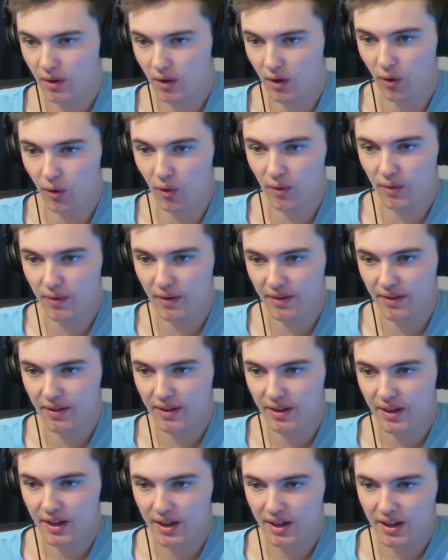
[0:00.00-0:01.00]
Oh.
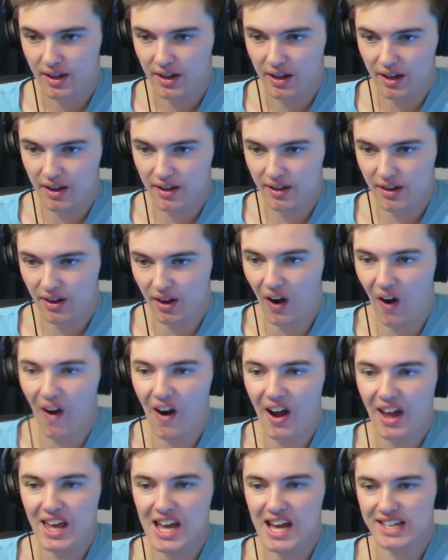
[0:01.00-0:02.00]

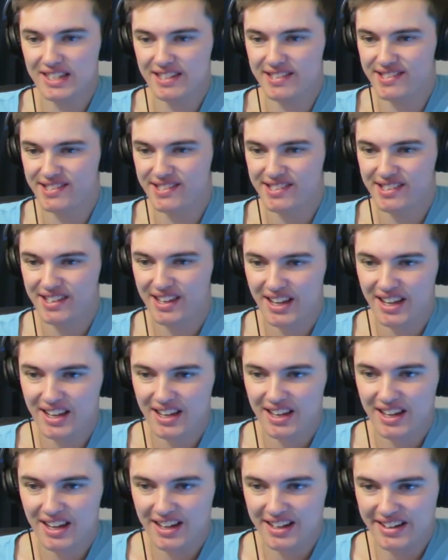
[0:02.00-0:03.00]
Oh yes,
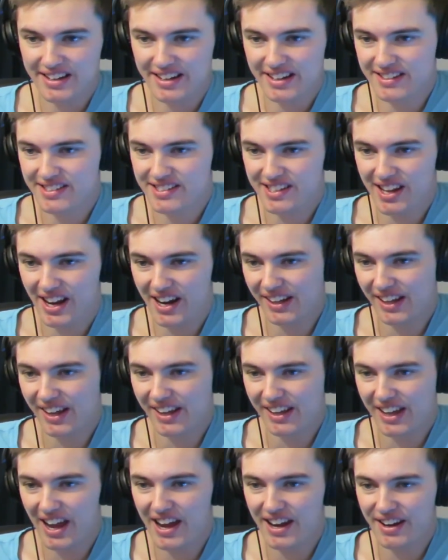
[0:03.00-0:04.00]
it's starting
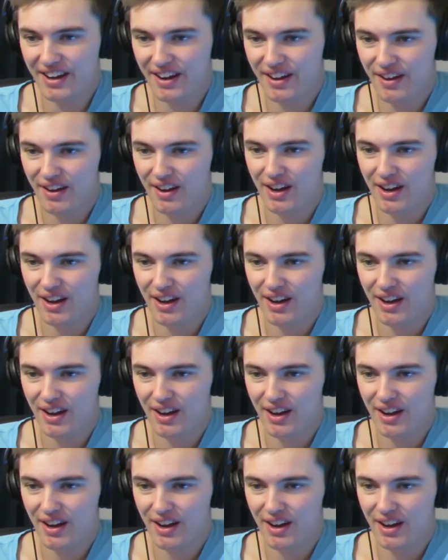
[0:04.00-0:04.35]
again.